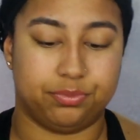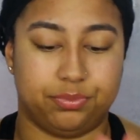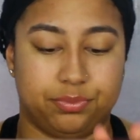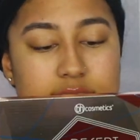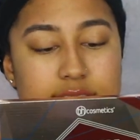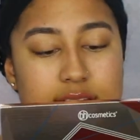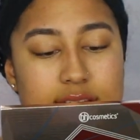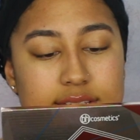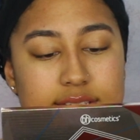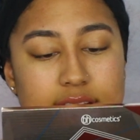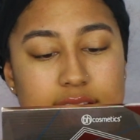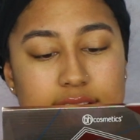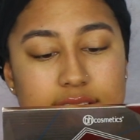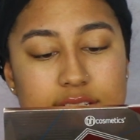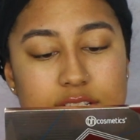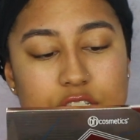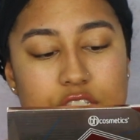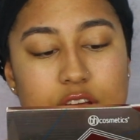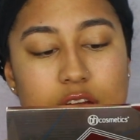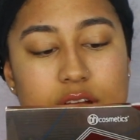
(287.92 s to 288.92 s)
This has
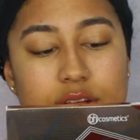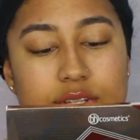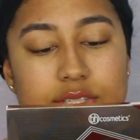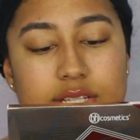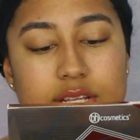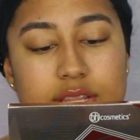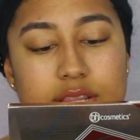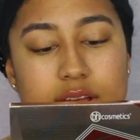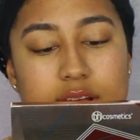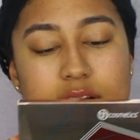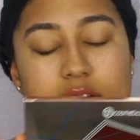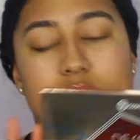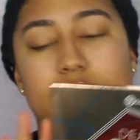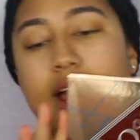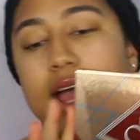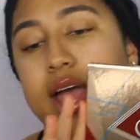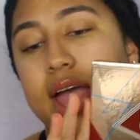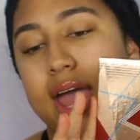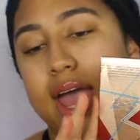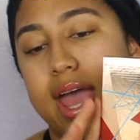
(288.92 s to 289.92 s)
19 shadows in
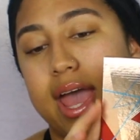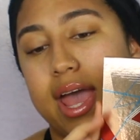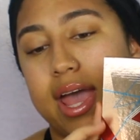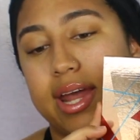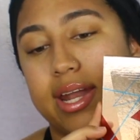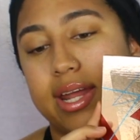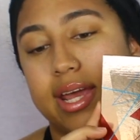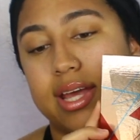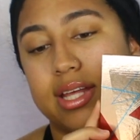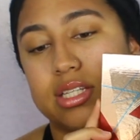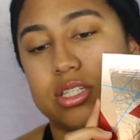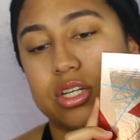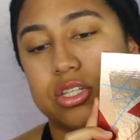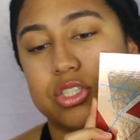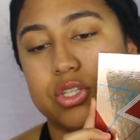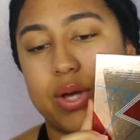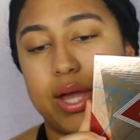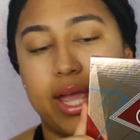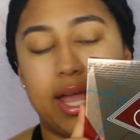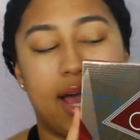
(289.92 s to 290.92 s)
there, and it's
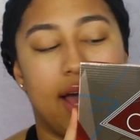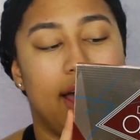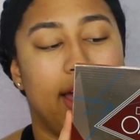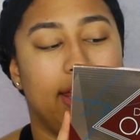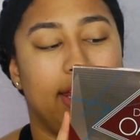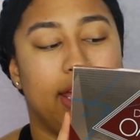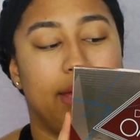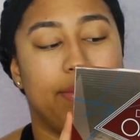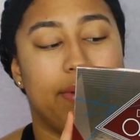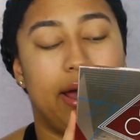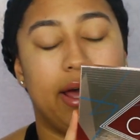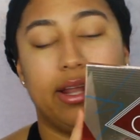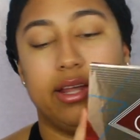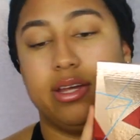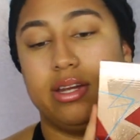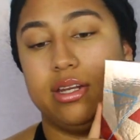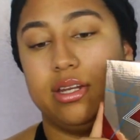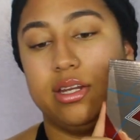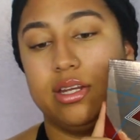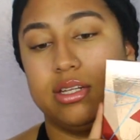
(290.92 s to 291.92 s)
also a highlight
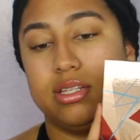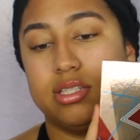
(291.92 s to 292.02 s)
palette.